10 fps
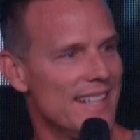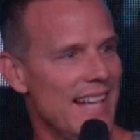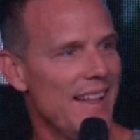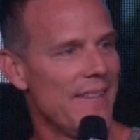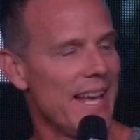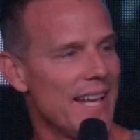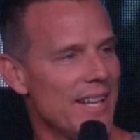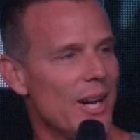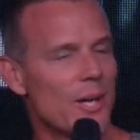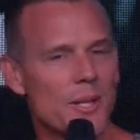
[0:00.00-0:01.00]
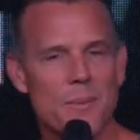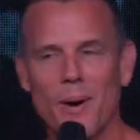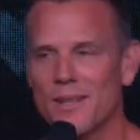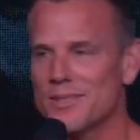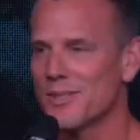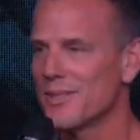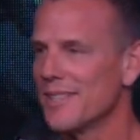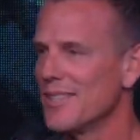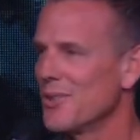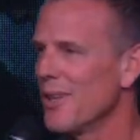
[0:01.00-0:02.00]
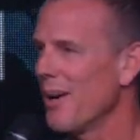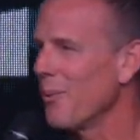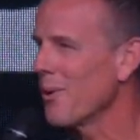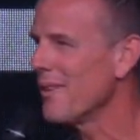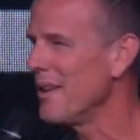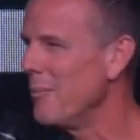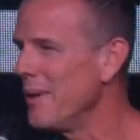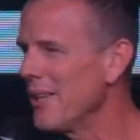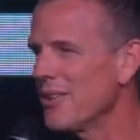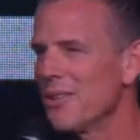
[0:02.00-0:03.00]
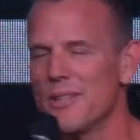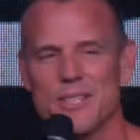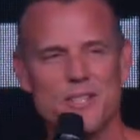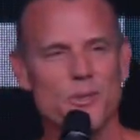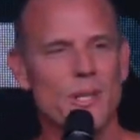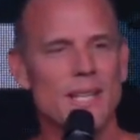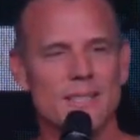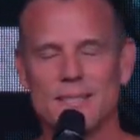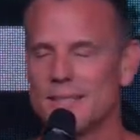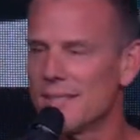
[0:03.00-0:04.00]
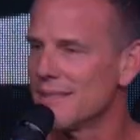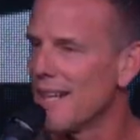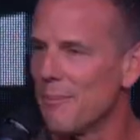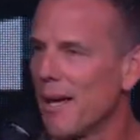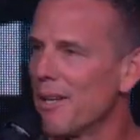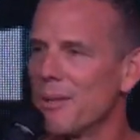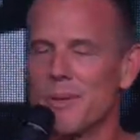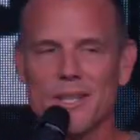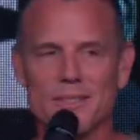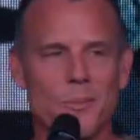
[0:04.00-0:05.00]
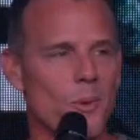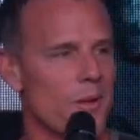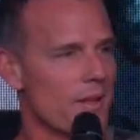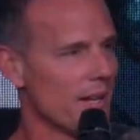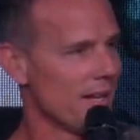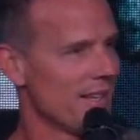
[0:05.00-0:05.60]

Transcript: And that ugly monster says, You're not worthy to be here. You're a disgrace. And he says, I'm not here because I'm worthy.